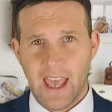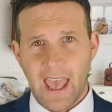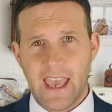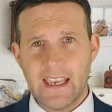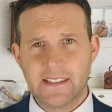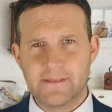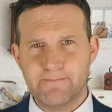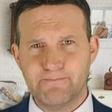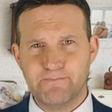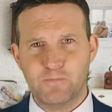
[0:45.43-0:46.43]
Eight,
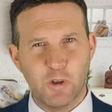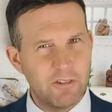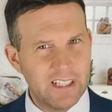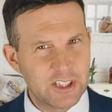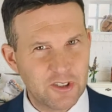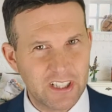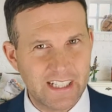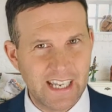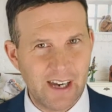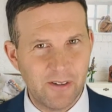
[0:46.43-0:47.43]
we're really struggling
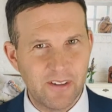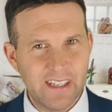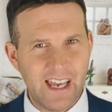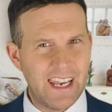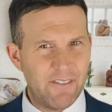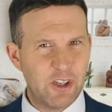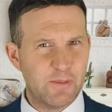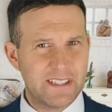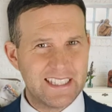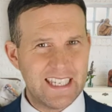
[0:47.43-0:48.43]
now. Nine, have a cup
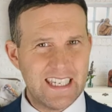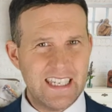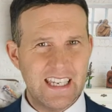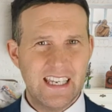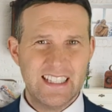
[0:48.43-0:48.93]
of tea.